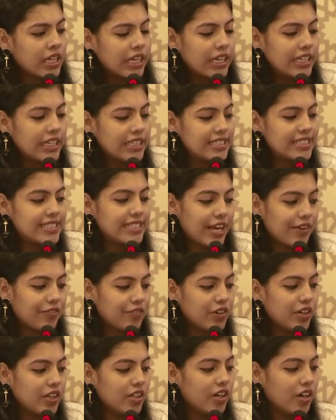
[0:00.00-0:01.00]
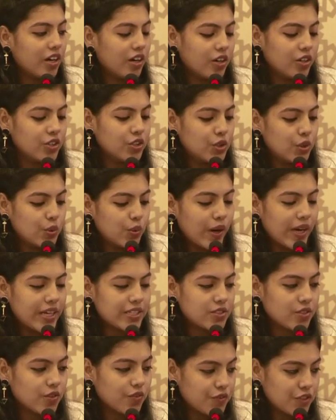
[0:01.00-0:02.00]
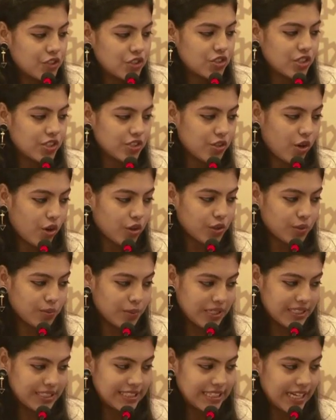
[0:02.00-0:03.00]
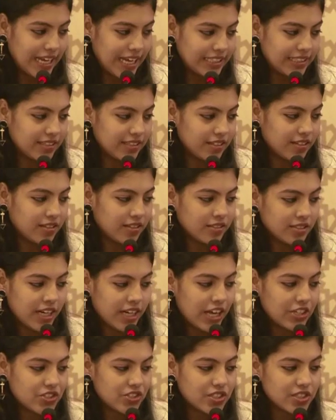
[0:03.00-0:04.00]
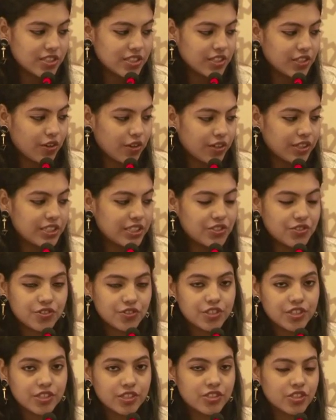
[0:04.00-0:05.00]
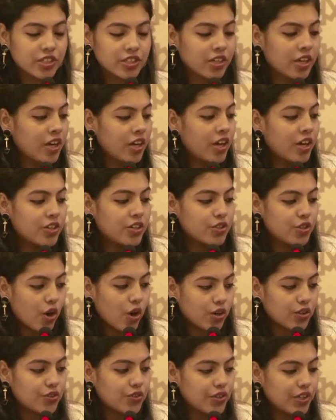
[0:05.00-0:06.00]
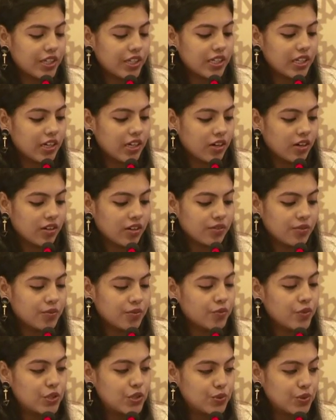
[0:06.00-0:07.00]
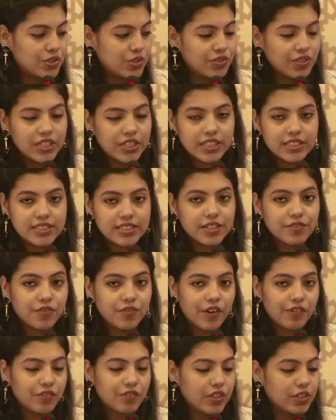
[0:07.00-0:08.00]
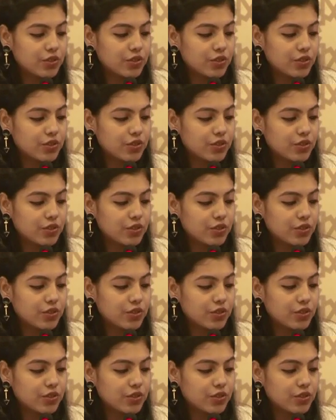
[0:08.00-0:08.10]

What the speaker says: In several US official documents, like the National Security Strategic Doctrine, which was released in February